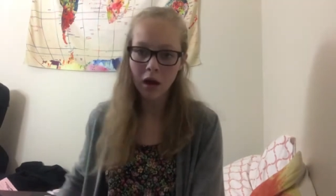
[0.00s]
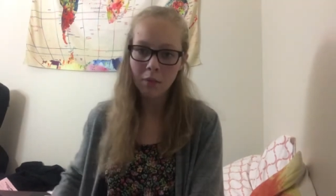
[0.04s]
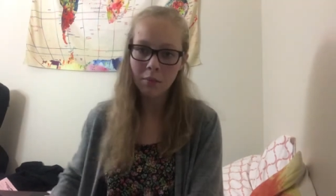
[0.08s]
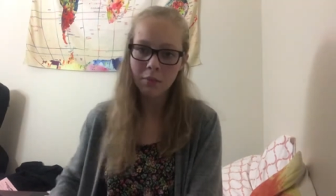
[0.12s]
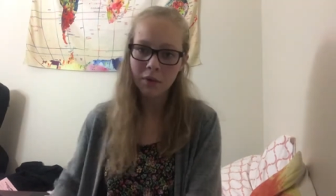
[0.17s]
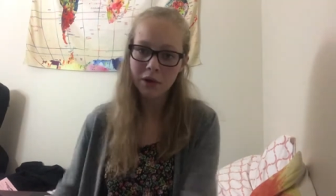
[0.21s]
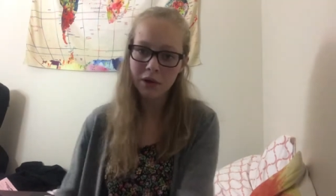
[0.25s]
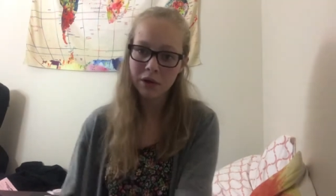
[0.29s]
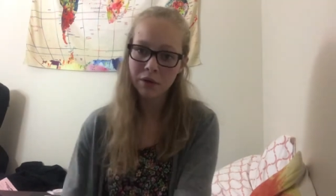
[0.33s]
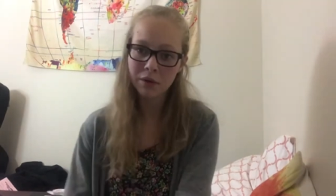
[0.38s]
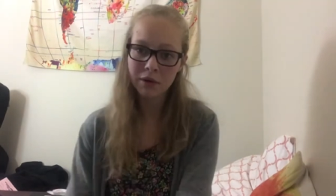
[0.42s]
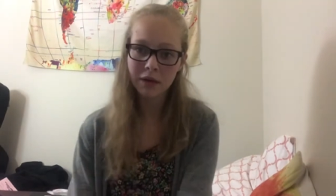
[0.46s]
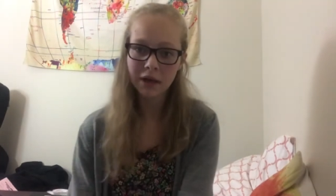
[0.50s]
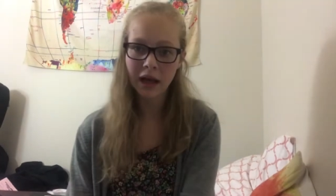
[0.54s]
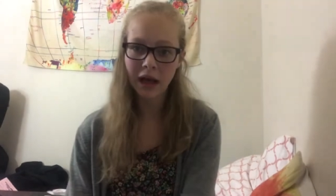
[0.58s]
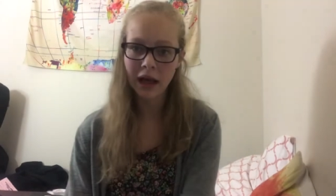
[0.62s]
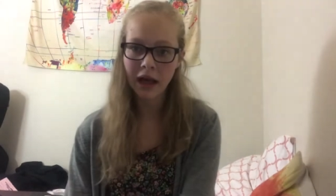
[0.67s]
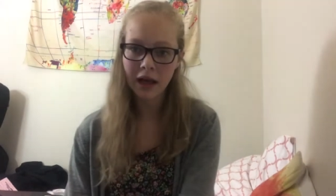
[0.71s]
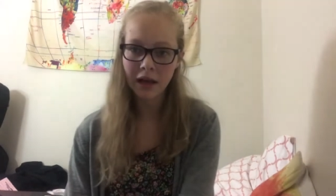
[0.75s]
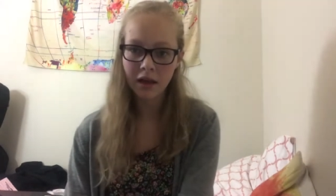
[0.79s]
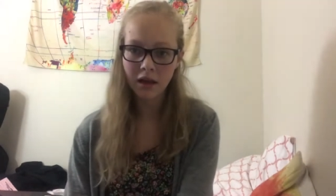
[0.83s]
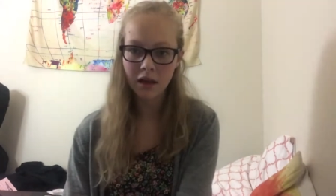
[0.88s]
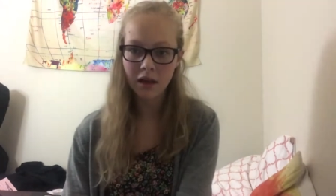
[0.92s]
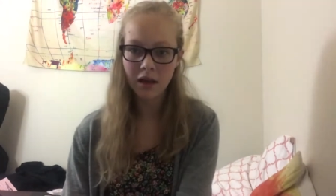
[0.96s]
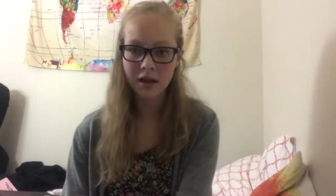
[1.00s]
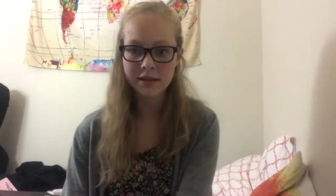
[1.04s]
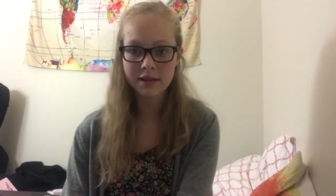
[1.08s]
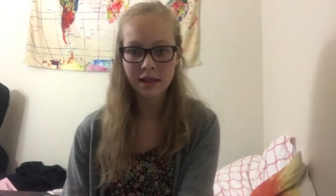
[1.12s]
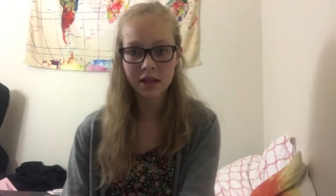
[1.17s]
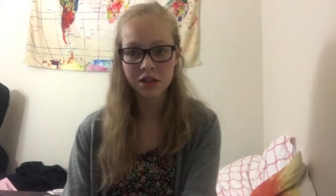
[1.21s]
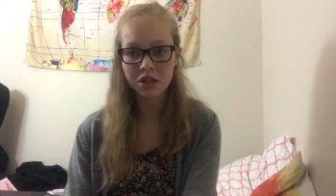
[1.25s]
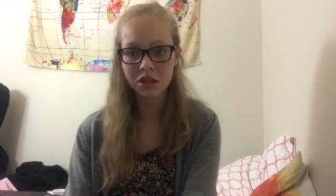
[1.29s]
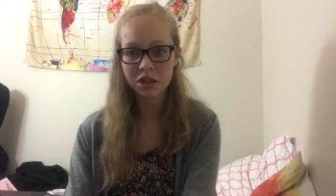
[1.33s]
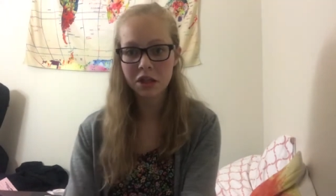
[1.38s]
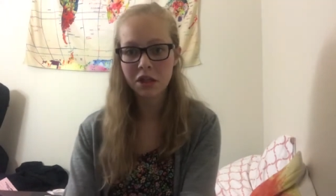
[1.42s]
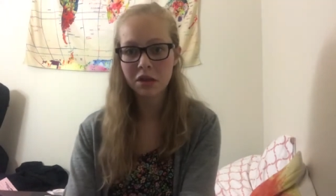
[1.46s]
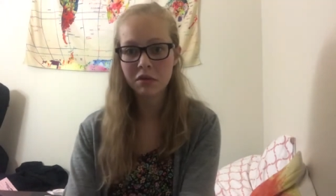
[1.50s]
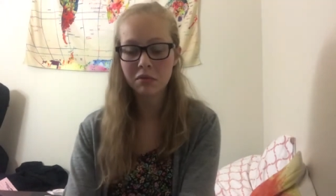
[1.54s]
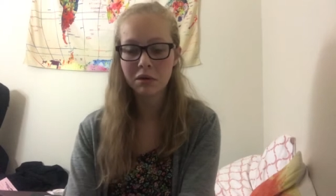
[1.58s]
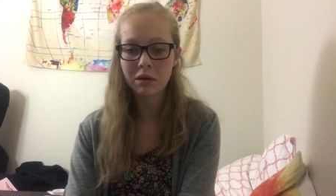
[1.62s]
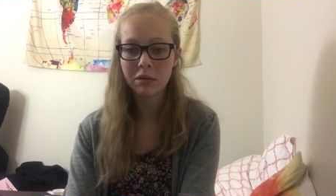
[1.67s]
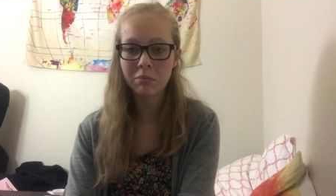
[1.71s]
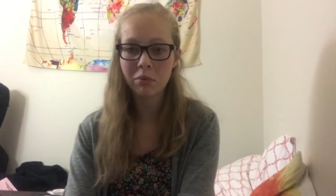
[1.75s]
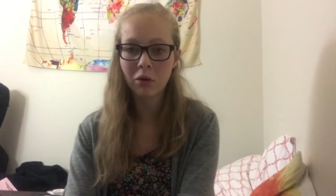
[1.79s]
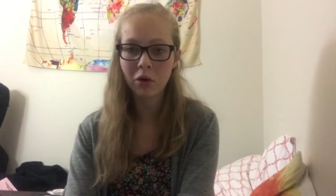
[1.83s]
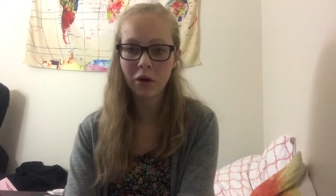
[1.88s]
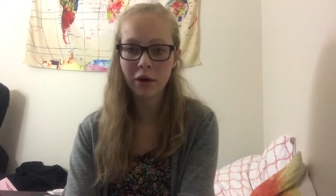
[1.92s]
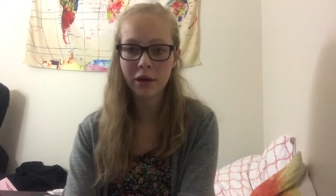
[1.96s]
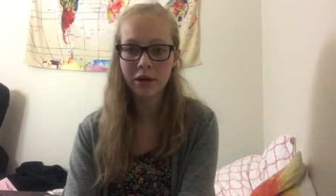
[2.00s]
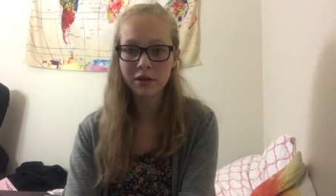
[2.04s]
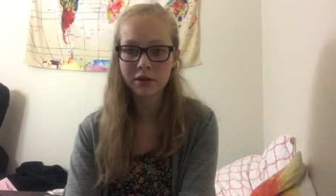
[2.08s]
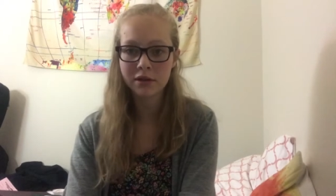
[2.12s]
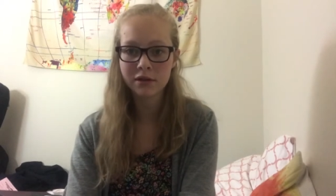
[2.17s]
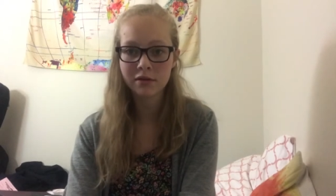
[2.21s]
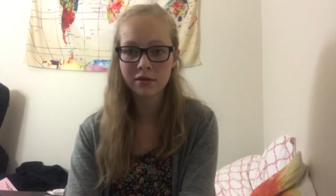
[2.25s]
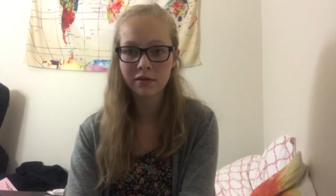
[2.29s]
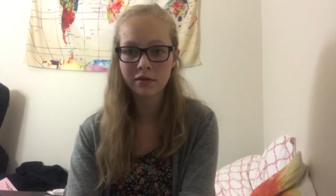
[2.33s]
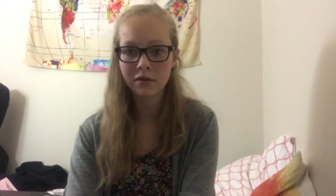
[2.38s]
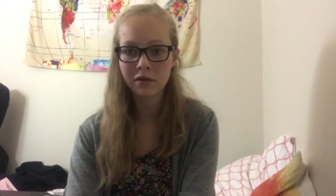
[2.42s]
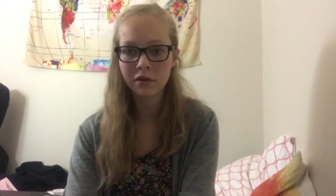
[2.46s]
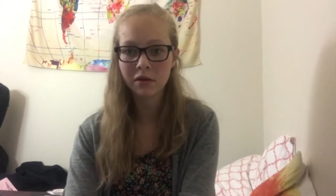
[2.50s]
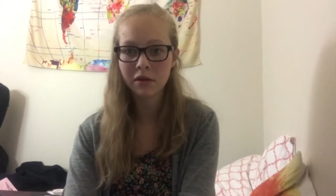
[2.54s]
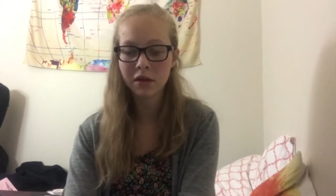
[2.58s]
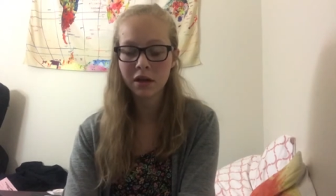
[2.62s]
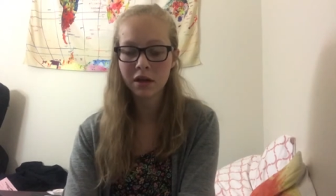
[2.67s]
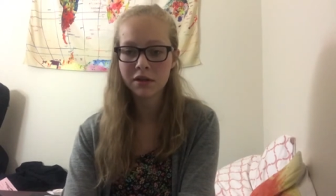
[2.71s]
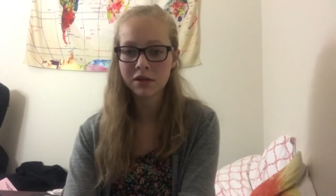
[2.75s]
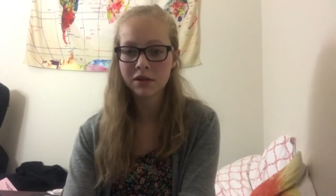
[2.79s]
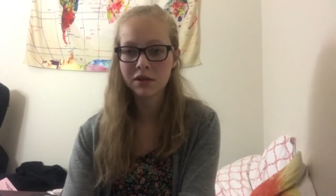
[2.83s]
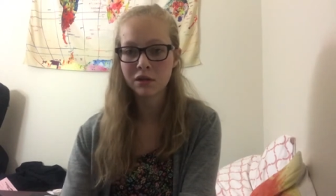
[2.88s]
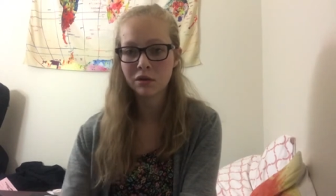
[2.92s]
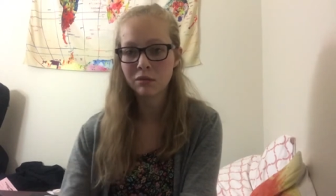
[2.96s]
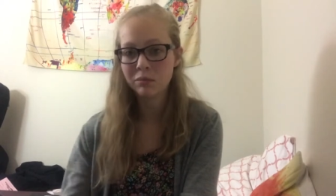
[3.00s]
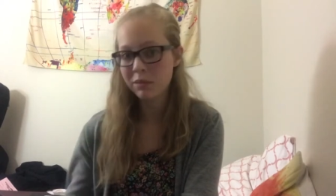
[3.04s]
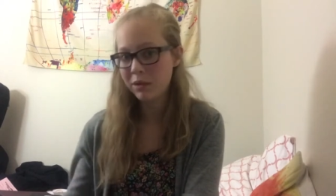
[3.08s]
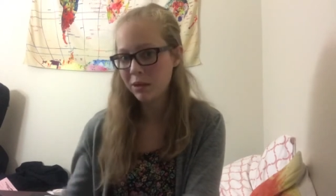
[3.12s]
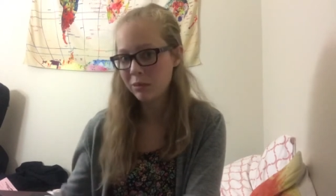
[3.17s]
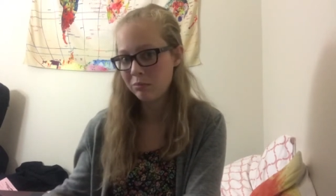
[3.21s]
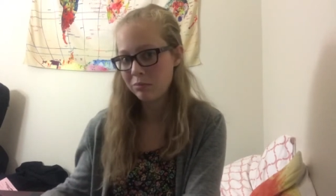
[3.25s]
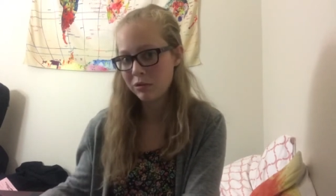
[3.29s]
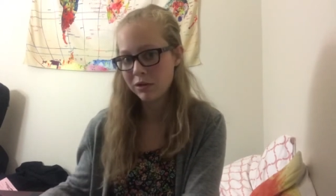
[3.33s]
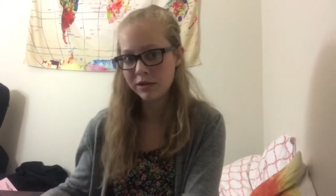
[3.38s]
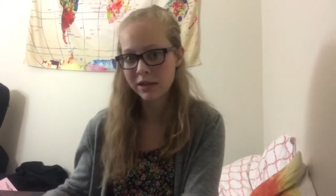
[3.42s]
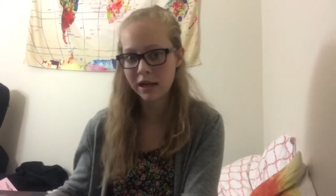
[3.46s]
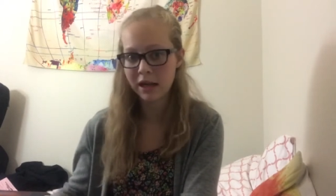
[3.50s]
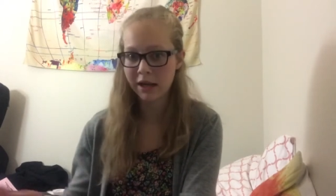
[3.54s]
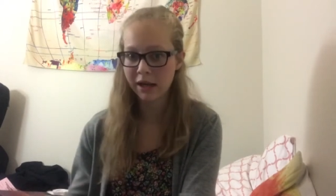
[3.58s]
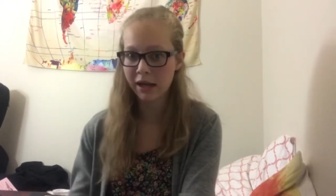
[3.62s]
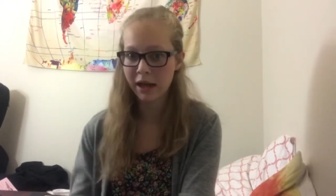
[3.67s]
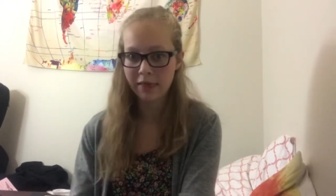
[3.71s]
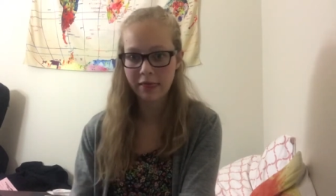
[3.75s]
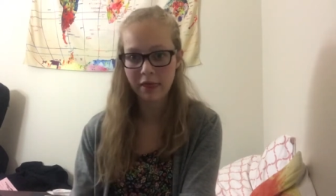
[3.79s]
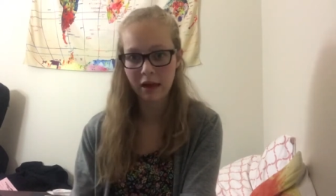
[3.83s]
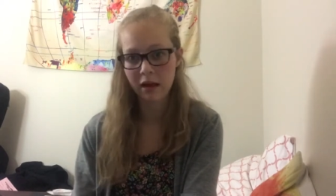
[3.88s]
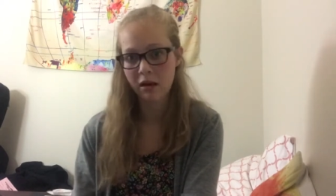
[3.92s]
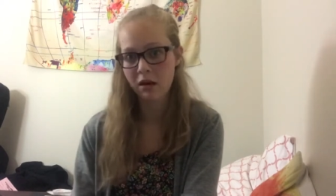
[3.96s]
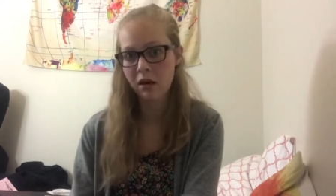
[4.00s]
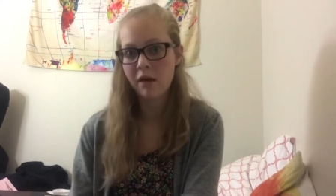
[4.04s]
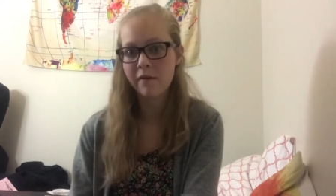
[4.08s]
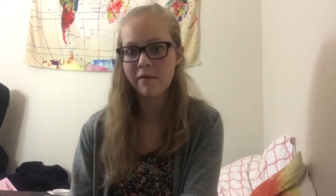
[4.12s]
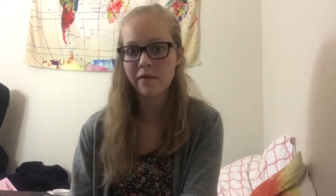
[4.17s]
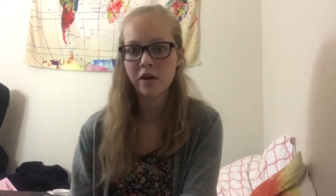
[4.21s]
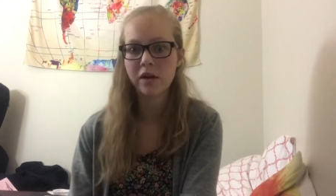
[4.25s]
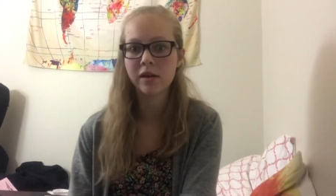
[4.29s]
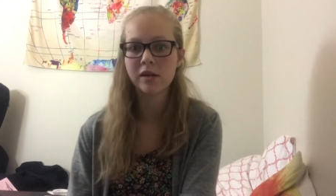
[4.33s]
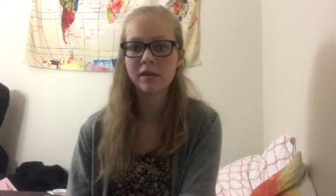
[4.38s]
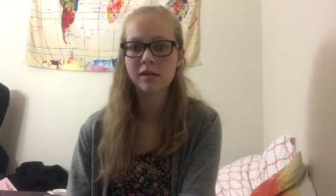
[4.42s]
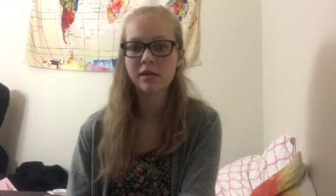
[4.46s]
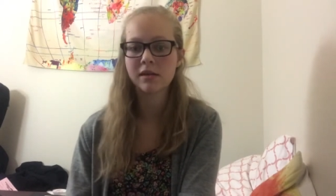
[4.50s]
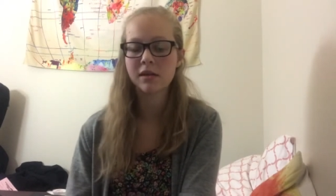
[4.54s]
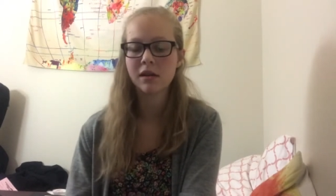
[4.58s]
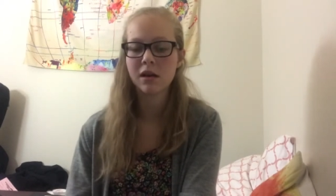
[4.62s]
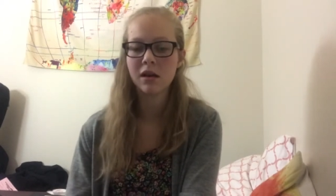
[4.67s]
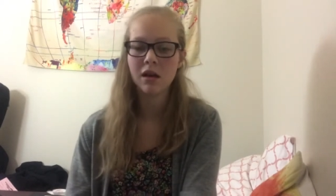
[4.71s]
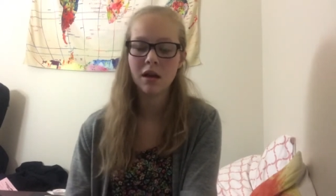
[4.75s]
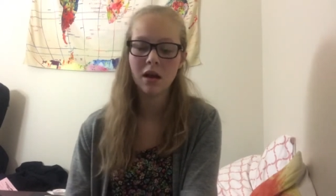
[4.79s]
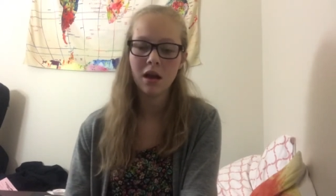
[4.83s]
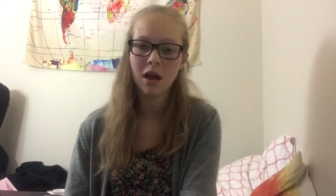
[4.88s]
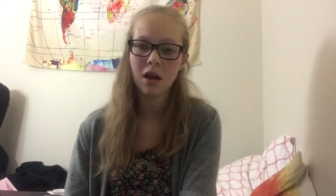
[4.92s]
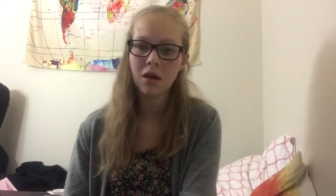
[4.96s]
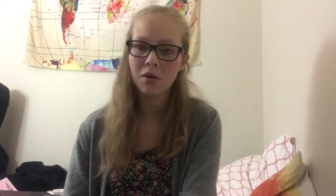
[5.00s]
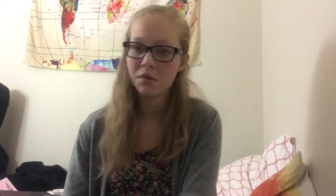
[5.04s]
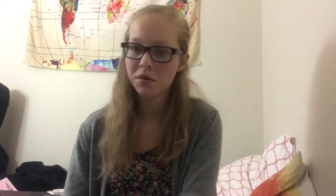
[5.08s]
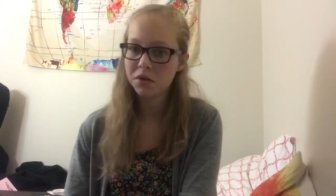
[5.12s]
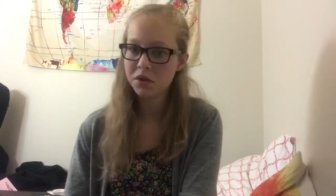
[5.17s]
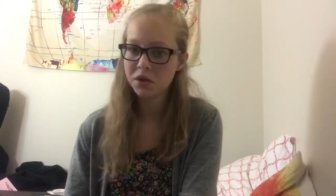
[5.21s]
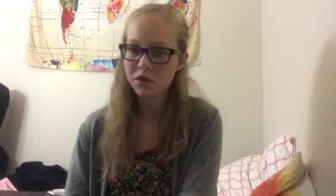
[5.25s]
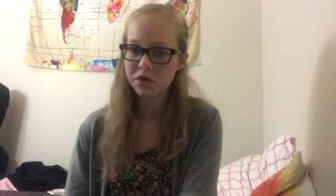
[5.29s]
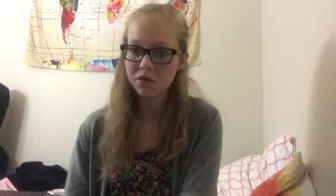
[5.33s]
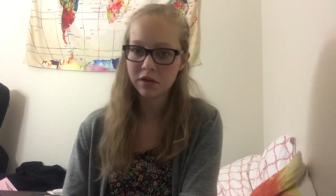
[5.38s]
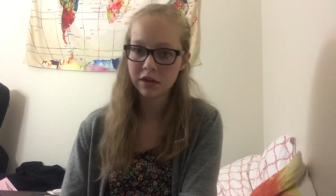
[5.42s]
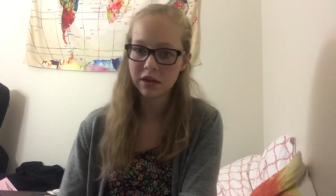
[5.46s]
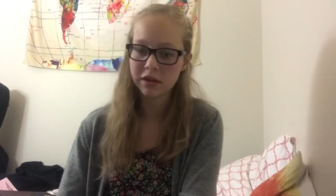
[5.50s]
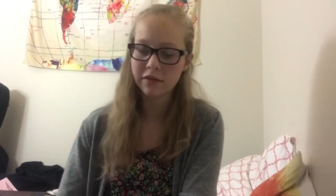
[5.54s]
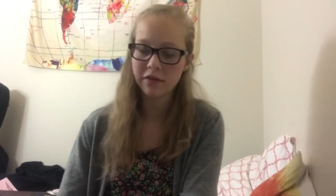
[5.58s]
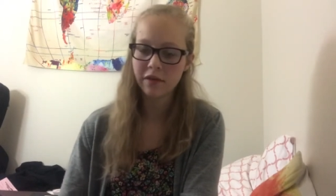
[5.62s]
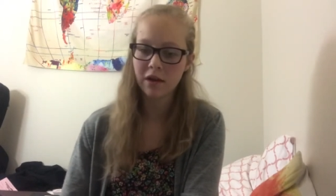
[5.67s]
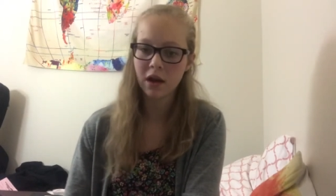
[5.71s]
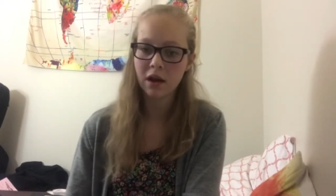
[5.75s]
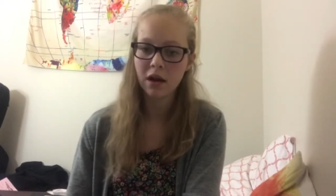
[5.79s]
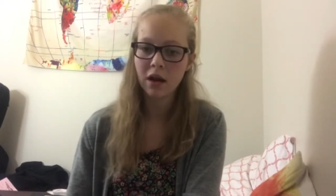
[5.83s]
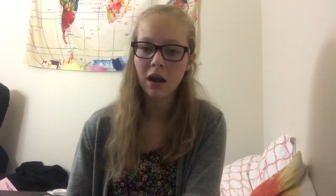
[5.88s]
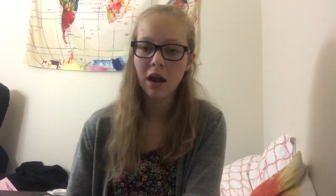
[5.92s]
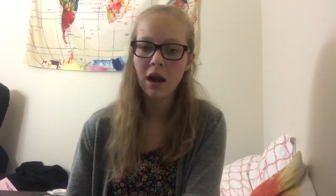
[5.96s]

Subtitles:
but you would get essentially 3 points because you'd be presenting at that conference, which is really fun.